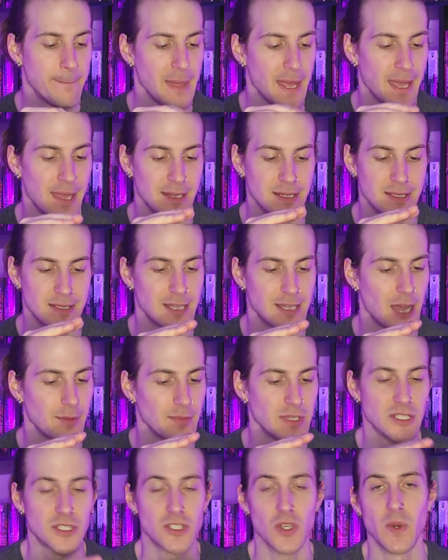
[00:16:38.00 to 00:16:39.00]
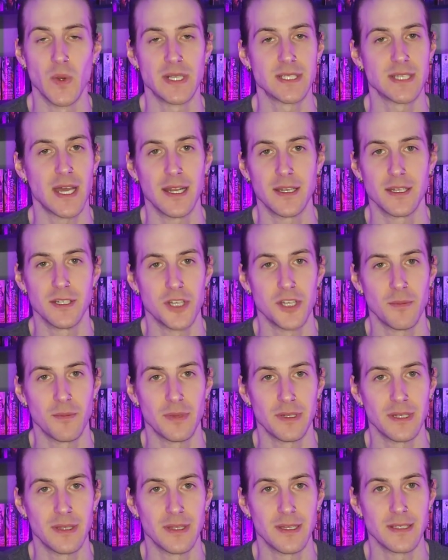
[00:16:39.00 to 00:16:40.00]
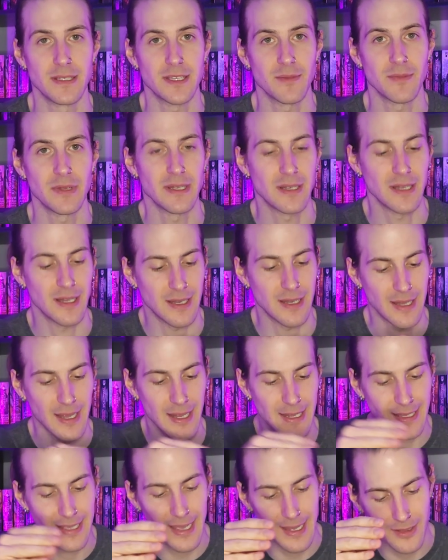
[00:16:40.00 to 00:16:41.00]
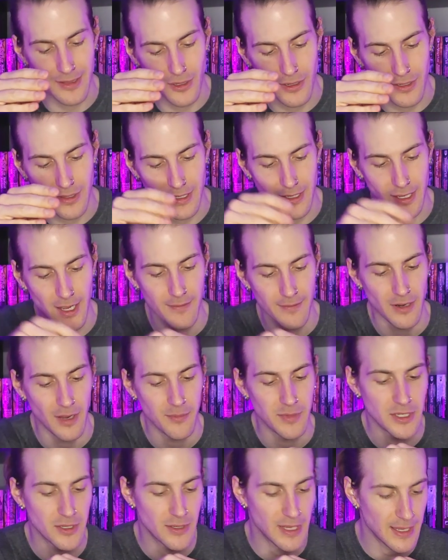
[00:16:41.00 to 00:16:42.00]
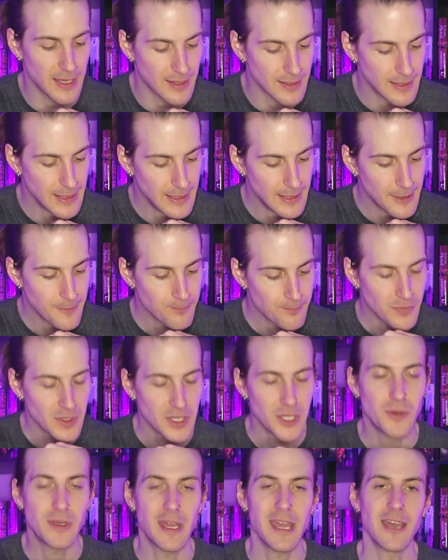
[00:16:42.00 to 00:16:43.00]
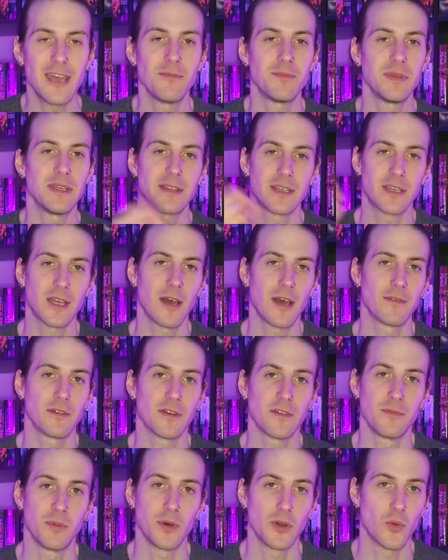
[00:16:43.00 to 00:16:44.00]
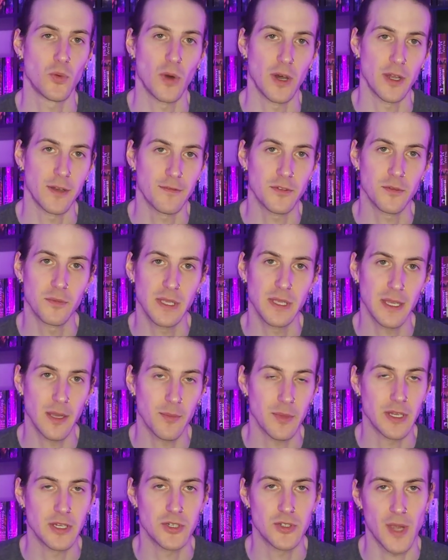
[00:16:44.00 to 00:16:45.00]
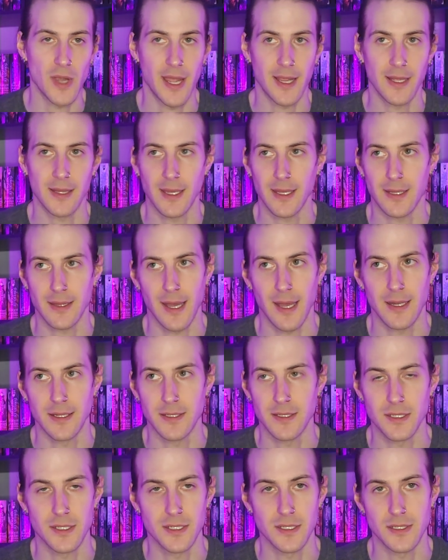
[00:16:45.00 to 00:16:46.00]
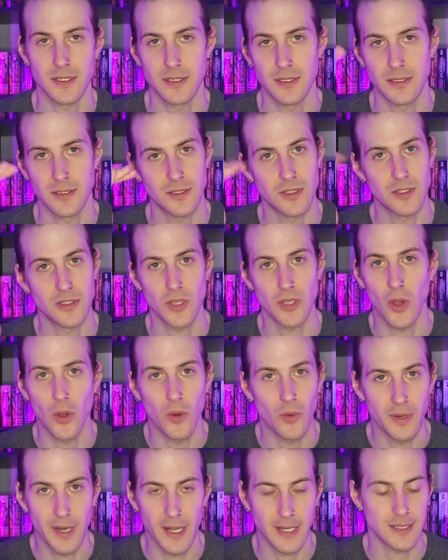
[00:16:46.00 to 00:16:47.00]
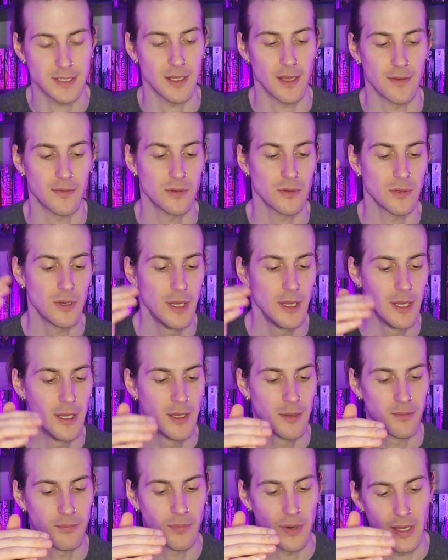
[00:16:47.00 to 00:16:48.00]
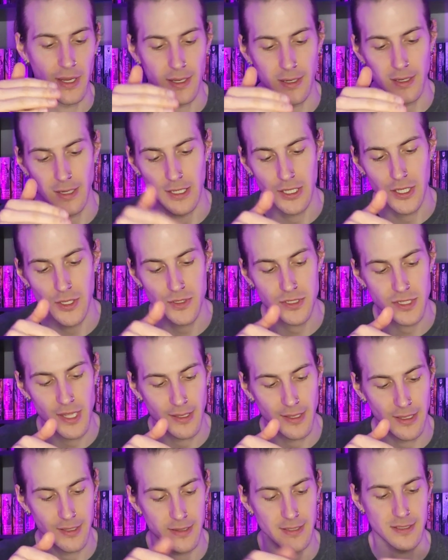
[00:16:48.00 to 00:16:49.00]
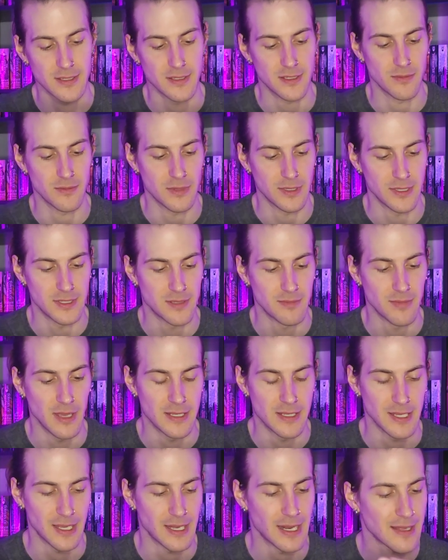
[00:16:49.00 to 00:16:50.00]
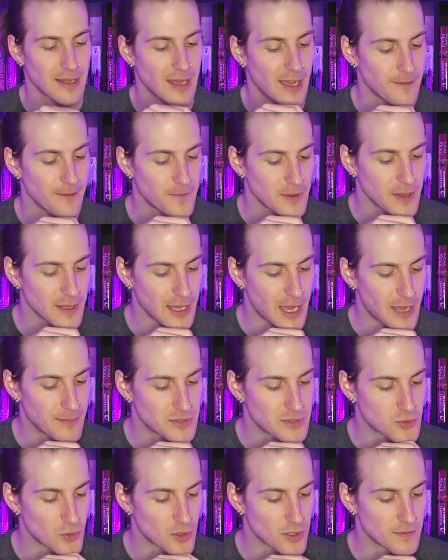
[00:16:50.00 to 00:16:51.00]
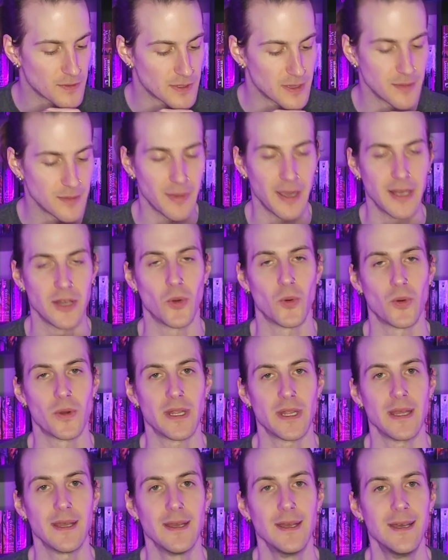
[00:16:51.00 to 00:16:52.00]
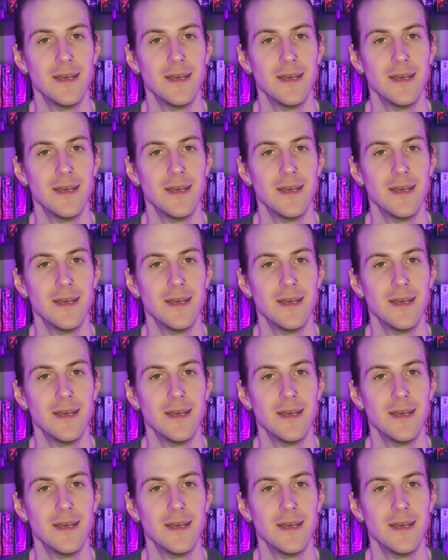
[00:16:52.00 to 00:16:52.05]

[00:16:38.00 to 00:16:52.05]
and it's got me so excited to jump into this. I mean, again, look at the cover. I mean, you can't beat the cover of book 1 for me. I mean, a dragon like that is just so next level. But a huge thing like this is amazing. I feel like I'm sort of in the minority